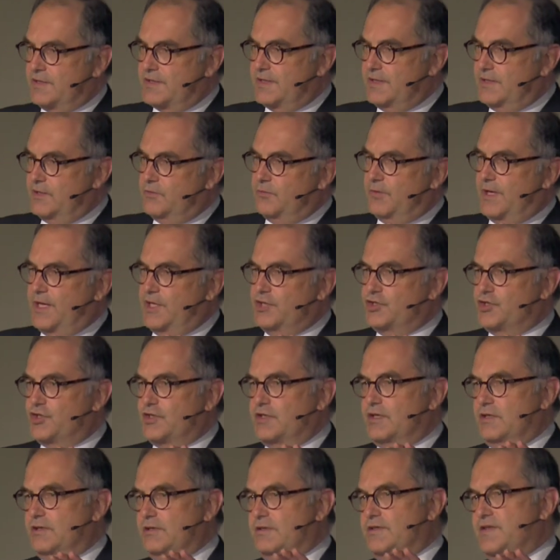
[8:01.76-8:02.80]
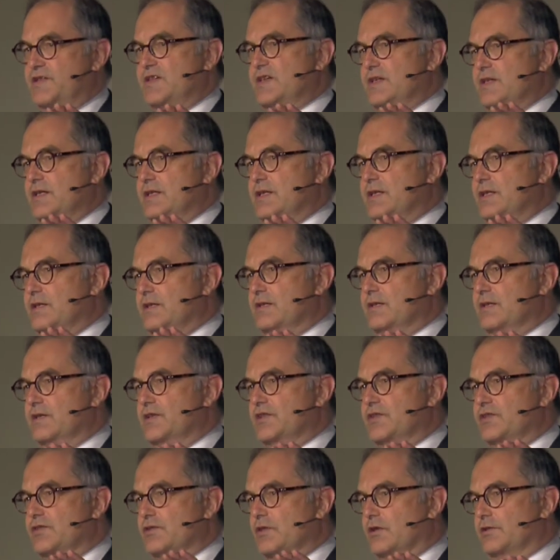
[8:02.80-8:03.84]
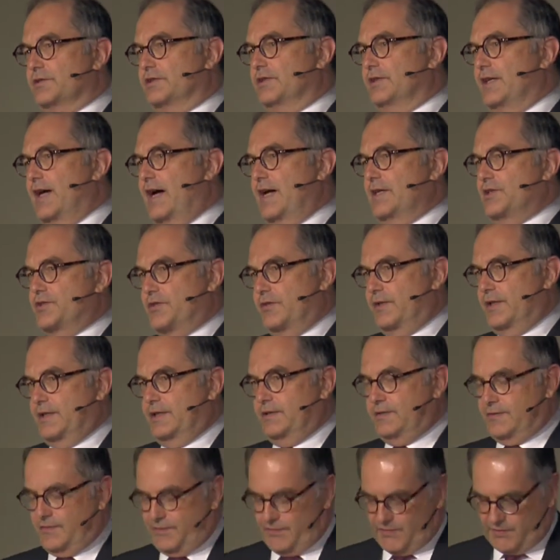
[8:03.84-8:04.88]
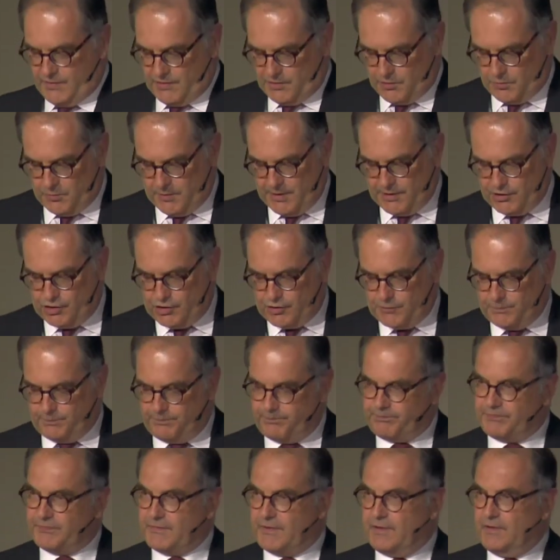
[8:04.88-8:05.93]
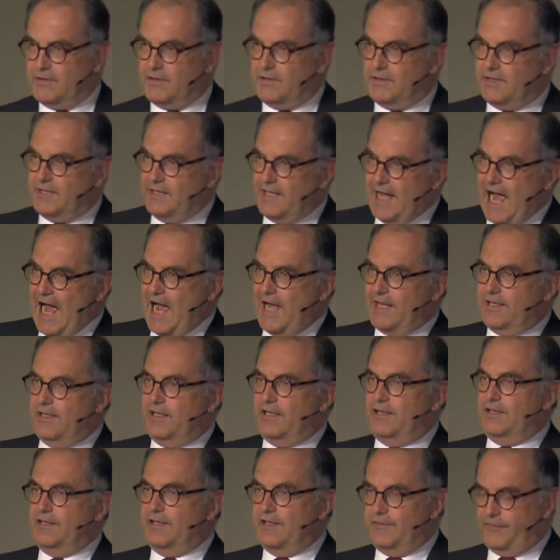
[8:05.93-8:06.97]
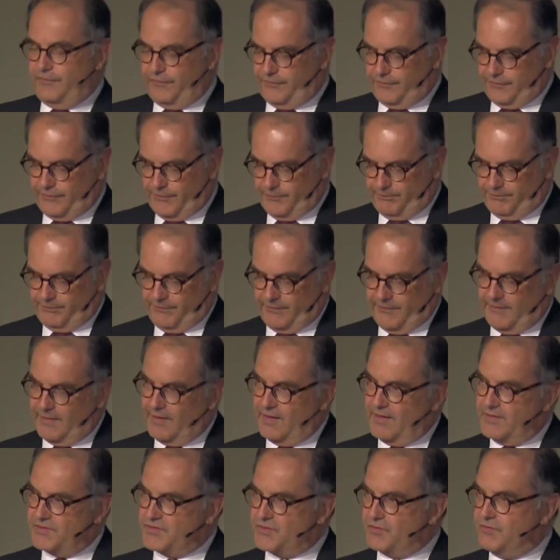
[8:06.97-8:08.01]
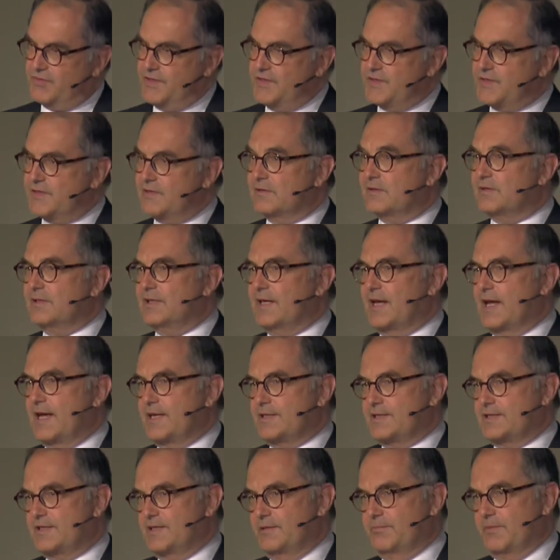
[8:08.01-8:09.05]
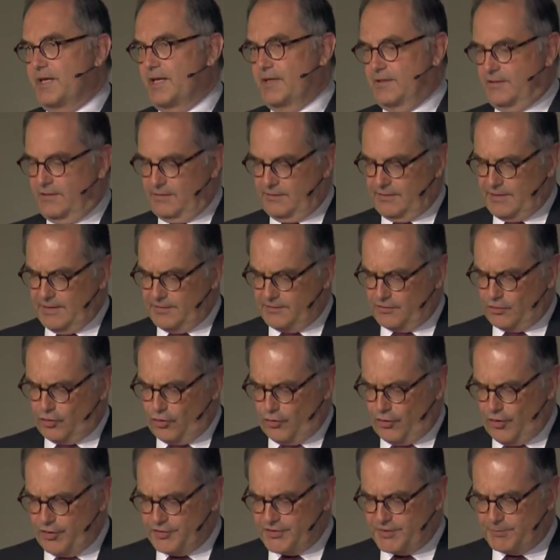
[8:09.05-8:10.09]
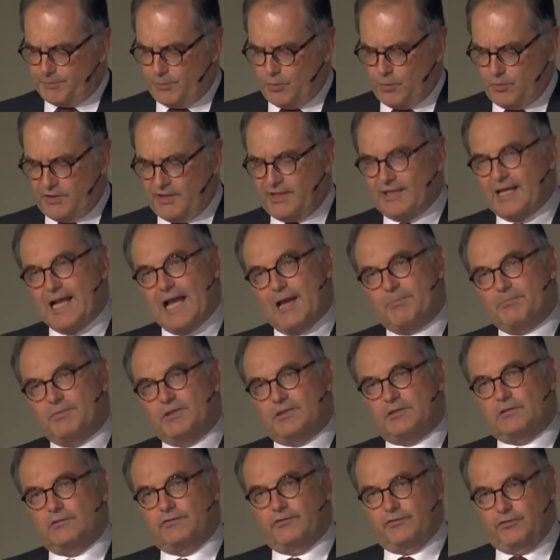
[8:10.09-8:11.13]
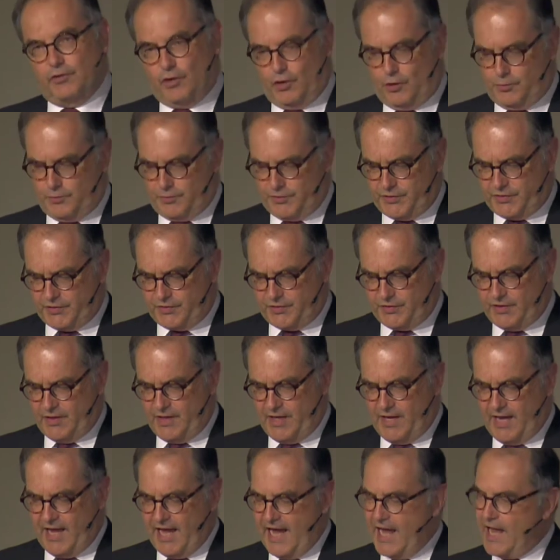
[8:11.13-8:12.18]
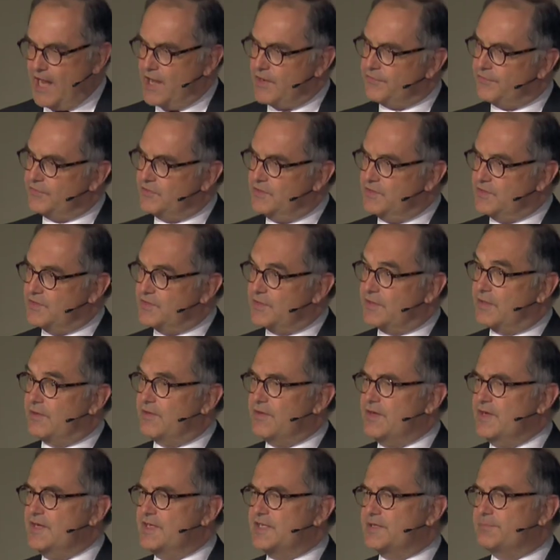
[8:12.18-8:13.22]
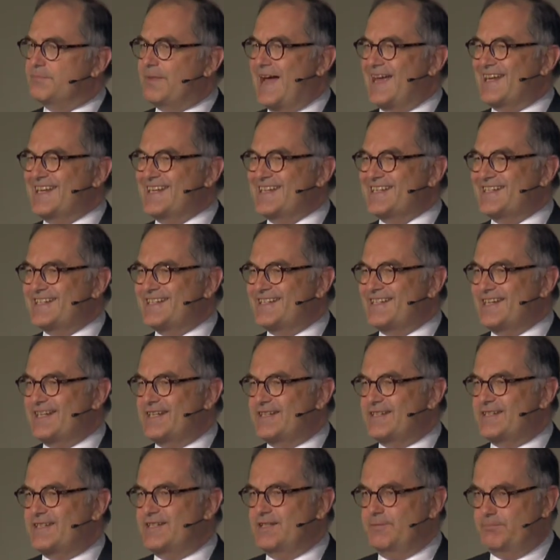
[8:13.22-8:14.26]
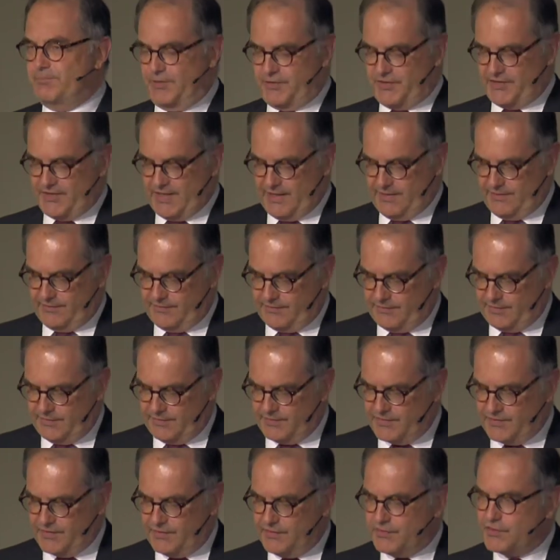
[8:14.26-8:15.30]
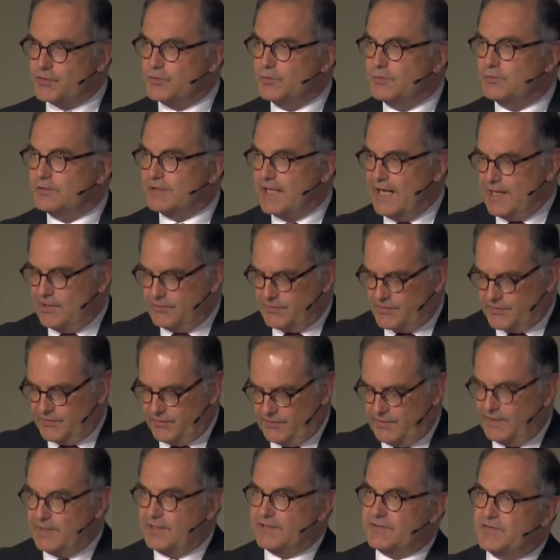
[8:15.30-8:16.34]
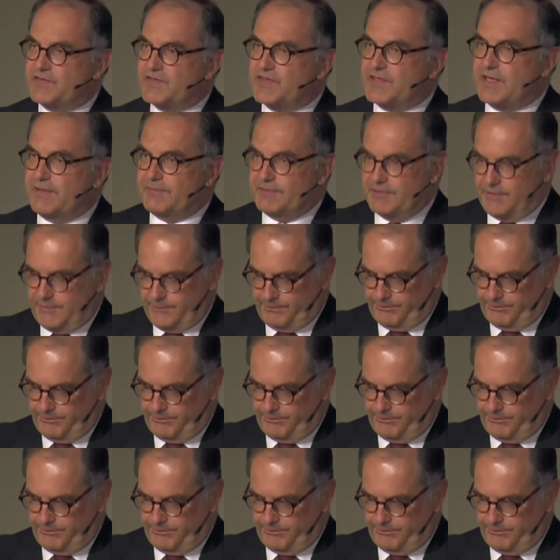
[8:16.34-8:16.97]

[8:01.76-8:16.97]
situation in CEE is not an isolated situation. The IIF has recently estimated that cross-border capital flows have decreased by 60% since 2007.